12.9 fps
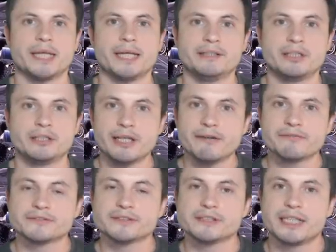And they're
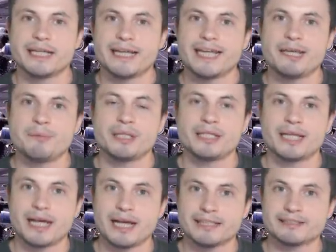definitely
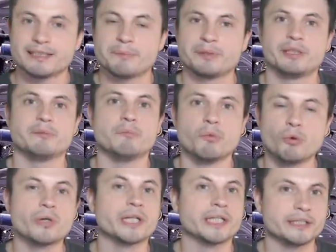aiming at something
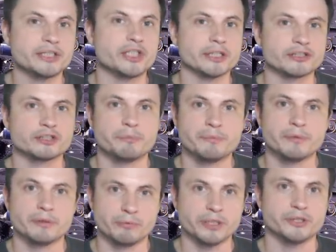more than just
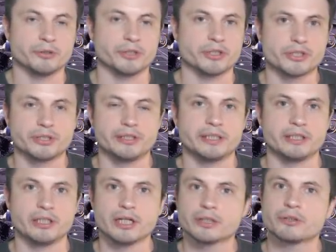research.
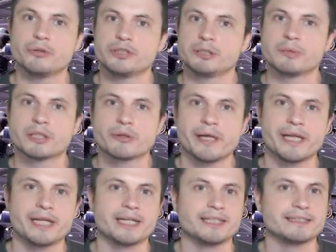They're not going to be
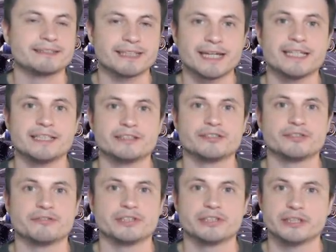creating any
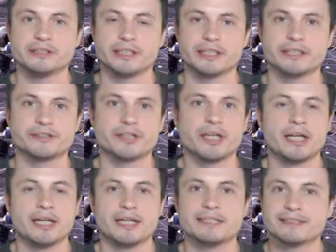science facilities.
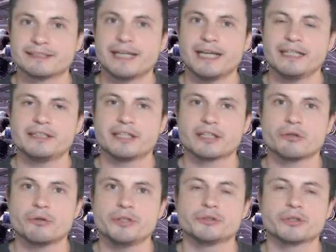Instead,
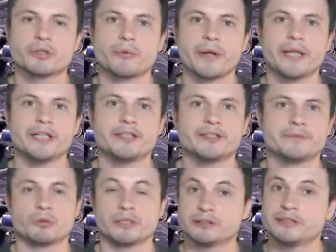they're going to create,
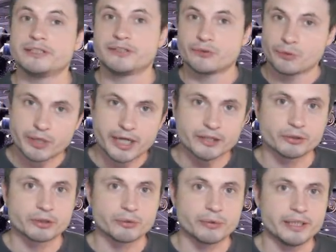or at least try
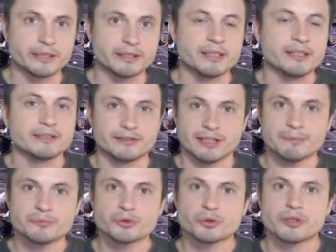to create,
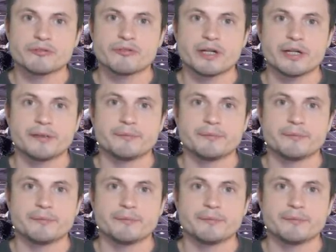some sort of a